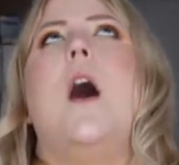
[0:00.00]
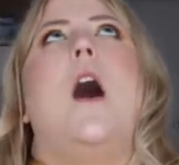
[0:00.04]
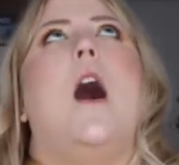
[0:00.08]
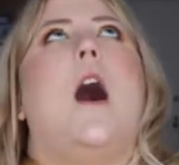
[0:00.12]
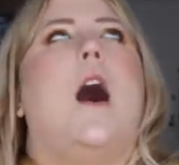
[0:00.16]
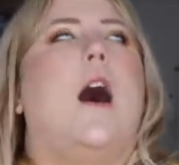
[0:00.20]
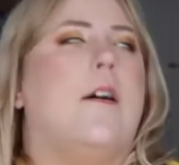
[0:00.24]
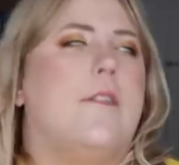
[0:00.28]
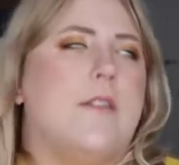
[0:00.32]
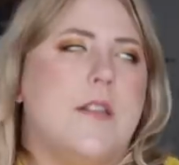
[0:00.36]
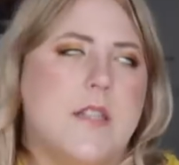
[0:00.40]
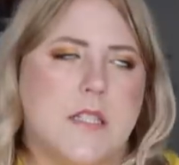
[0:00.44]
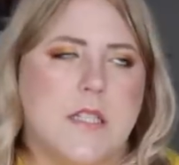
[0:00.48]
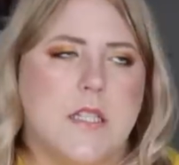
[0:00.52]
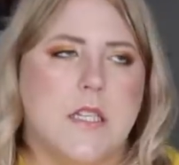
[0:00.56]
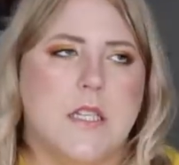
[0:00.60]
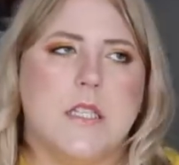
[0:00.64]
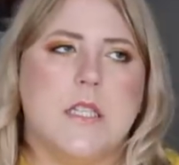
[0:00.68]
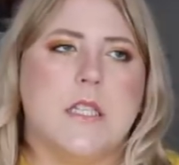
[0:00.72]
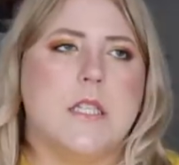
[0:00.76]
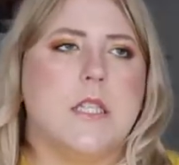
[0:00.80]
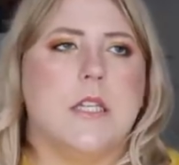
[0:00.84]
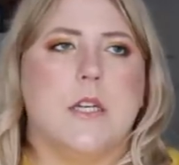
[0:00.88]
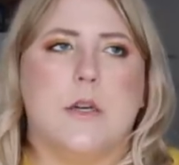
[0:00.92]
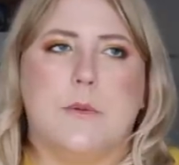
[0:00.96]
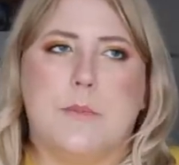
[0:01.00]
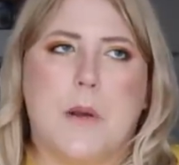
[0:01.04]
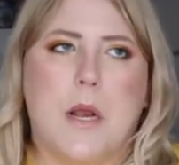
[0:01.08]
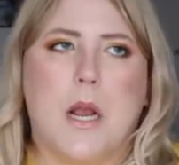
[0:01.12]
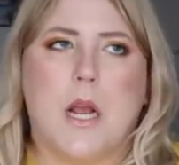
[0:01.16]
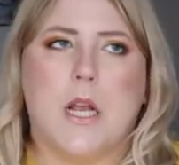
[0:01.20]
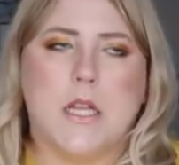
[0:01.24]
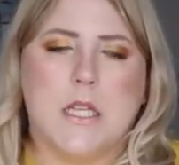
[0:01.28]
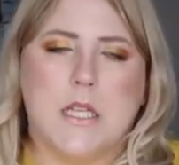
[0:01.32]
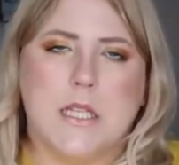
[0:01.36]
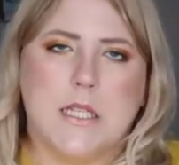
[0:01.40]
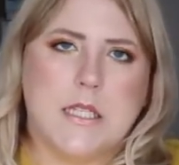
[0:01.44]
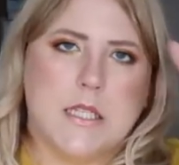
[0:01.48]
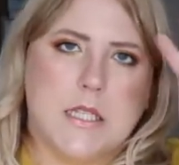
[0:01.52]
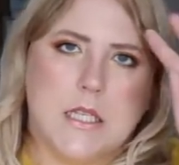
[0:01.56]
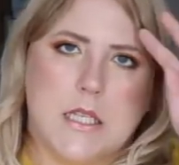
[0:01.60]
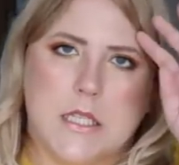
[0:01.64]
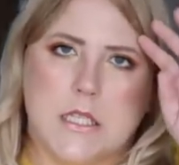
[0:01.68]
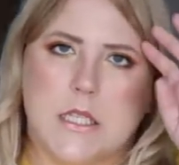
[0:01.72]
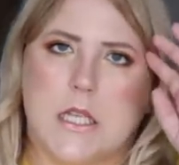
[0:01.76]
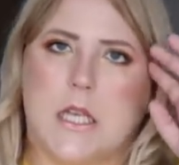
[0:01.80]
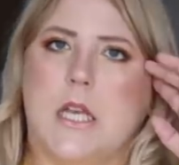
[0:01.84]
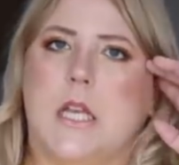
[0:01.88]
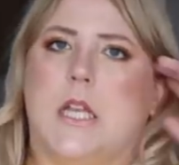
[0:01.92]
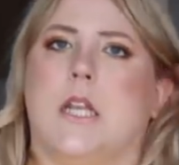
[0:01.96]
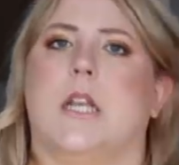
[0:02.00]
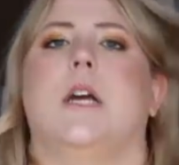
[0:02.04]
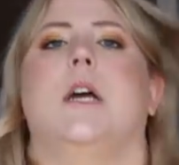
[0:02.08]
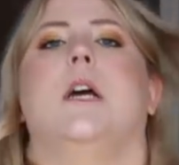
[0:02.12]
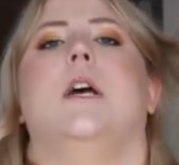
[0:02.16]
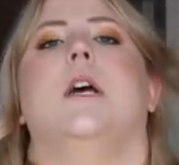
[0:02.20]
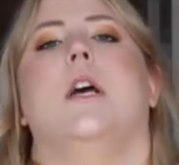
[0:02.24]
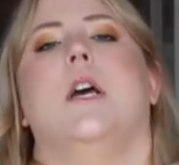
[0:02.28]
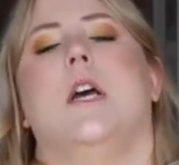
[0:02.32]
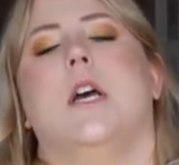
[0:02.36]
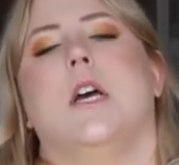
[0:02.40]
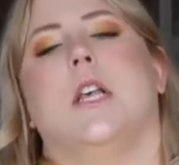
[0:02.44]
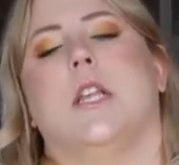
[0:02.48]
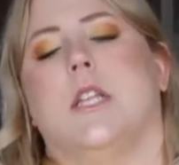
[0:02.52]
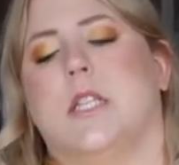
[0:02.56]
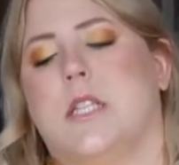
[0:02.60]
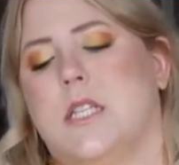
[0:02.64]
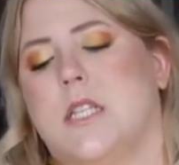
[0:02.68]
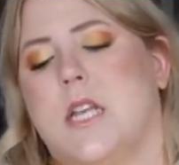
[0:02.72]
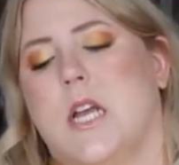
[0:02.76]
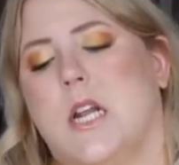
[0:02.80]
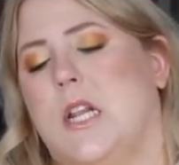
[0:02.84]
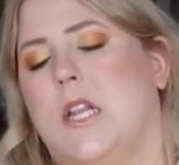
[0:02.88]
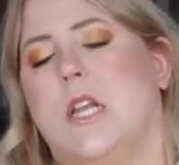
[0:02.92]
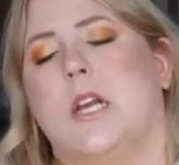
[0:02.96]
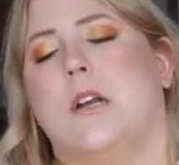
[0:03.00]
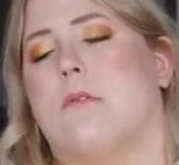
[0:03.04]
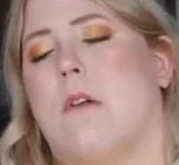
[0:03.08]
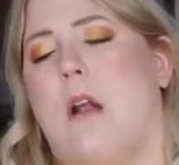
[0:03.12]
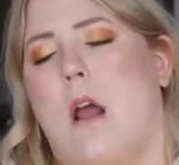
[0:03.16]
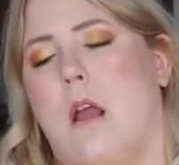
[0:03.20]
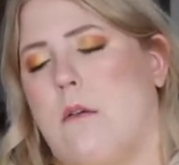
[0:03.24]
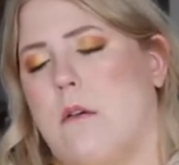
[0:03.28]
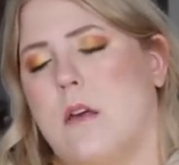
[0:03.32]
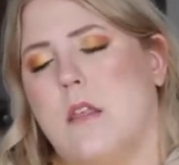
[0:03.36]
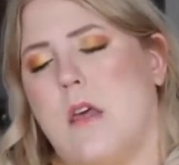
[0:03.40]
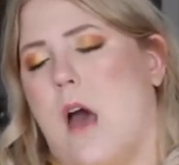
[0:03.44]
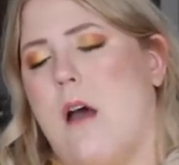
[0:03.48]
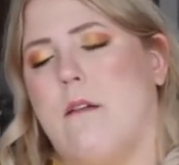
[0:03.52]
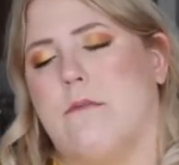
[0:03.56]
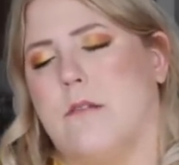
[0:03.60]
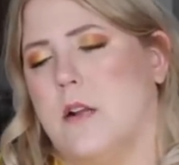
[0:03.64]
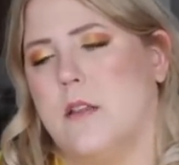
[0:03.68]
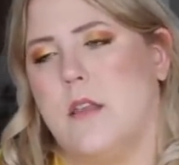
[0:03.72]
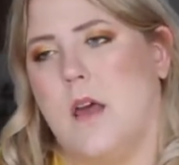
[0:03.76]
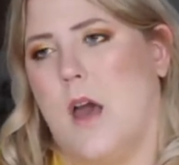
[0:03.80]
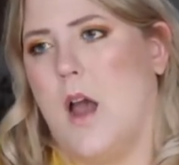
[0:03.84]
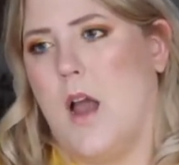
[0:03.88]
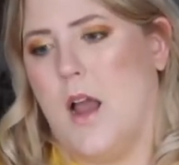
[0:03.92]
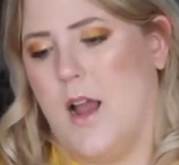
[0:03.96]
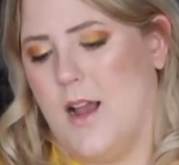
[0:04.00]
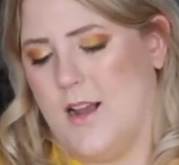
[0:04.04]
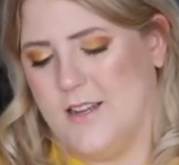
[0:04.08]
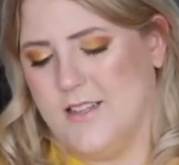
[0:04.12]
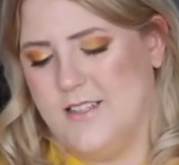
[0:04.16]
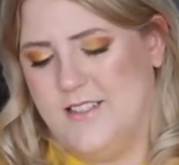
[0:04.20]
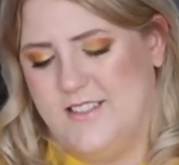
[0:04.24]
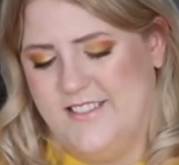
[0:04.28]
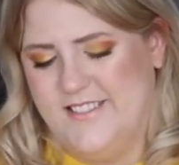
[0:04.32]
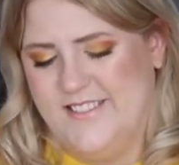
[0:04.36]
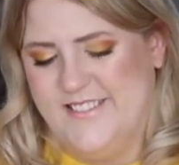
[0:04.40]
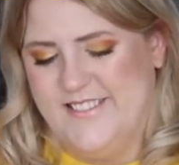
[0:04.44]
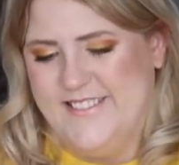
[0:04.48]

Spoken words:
Obviously super in the season. It's gonna look right with everything.